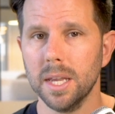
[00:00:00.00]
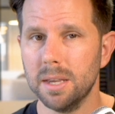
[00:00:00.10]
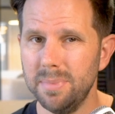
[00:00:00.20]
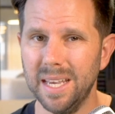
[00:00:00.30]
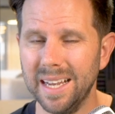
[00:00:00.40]

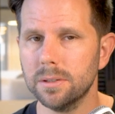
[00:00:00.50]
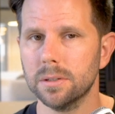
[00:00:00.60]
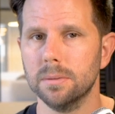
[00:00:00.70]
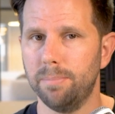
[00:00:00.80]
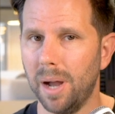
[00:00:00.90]
can be
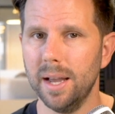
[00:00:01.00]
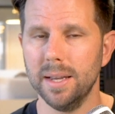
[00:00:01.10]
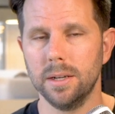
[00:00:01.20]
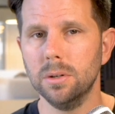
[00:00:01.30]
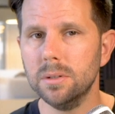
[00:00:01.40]
answered by
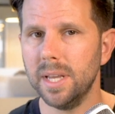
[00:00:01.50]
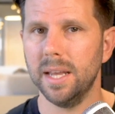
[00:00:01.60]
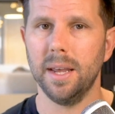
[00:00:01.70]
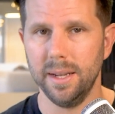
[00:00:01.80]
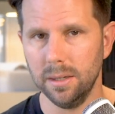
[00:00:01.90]
a good
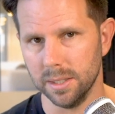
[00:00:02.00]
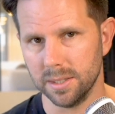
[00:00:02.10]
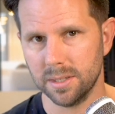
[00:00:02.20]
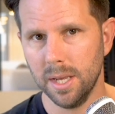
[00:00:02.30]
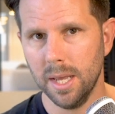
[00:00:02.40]
data
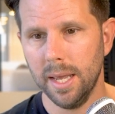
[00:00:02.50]
analyst.